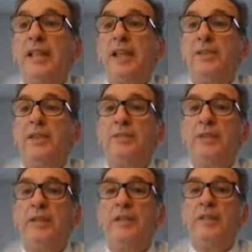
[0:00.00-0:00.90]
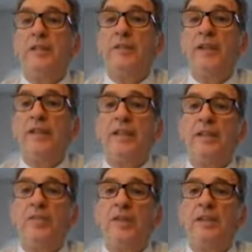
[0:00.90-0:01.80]
gatherings without notifying
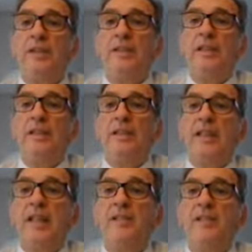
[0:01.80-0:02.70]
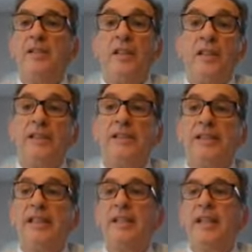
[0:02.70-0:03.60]
anyone that they, have, they are
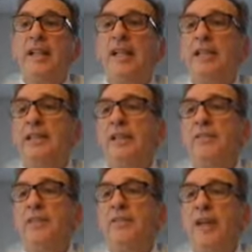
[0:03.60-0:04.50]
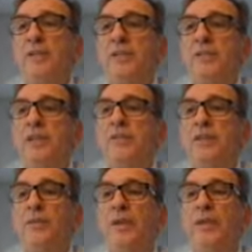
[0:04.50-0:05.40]
sick and give the virus to
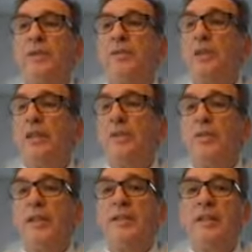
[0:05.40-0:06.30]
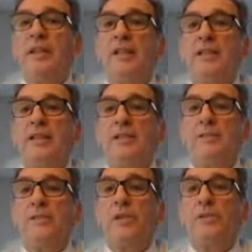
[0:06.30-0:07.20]
everyone or anyone that
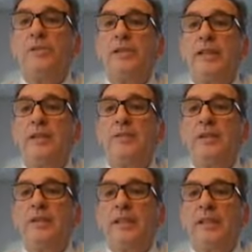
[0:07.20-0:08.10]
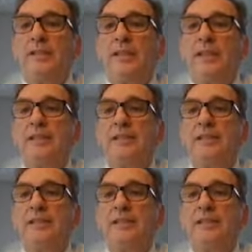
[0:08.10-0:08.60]
come close to them in contact.